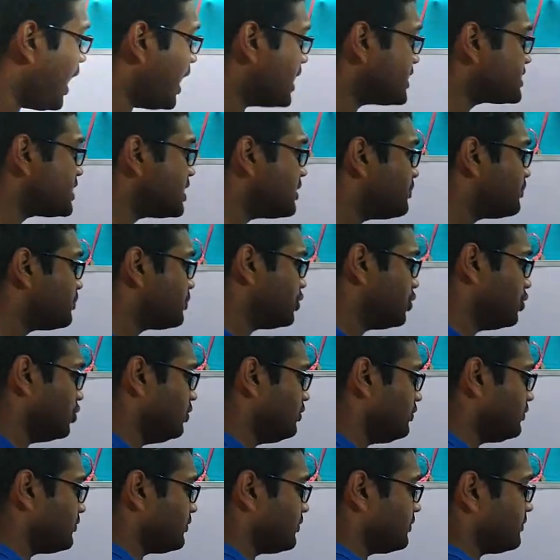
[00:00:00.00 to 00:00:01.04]
I shall
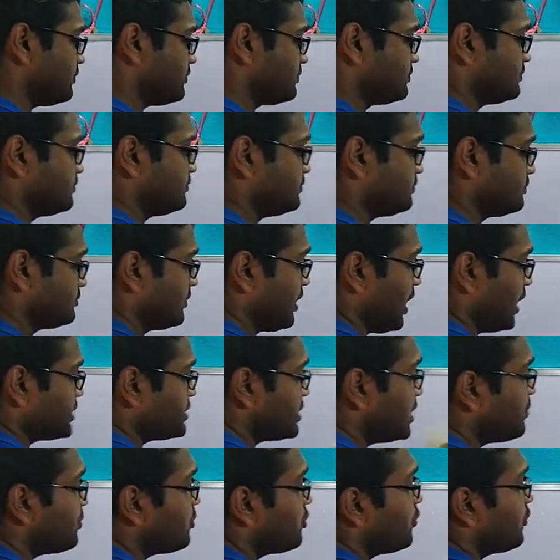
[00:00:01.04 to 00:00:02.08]
prove, I
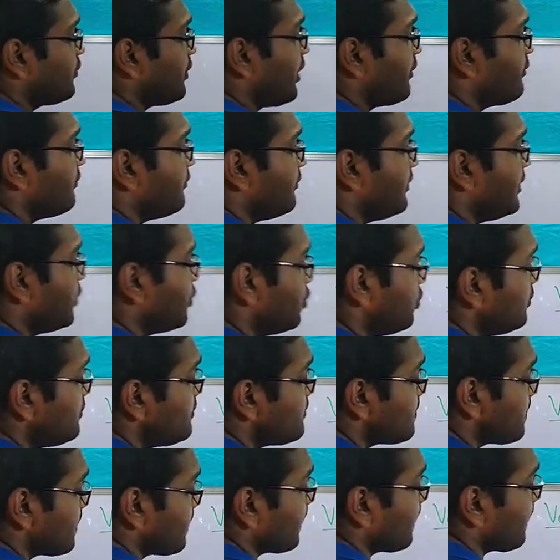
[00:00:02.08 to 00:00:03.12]
shall prove a
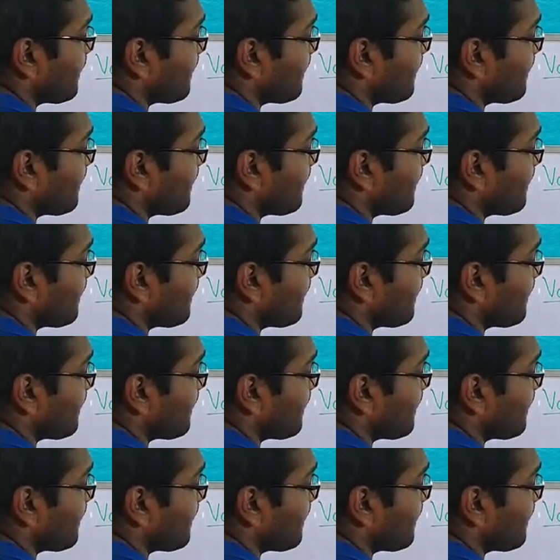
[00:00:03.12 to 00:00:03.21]
few,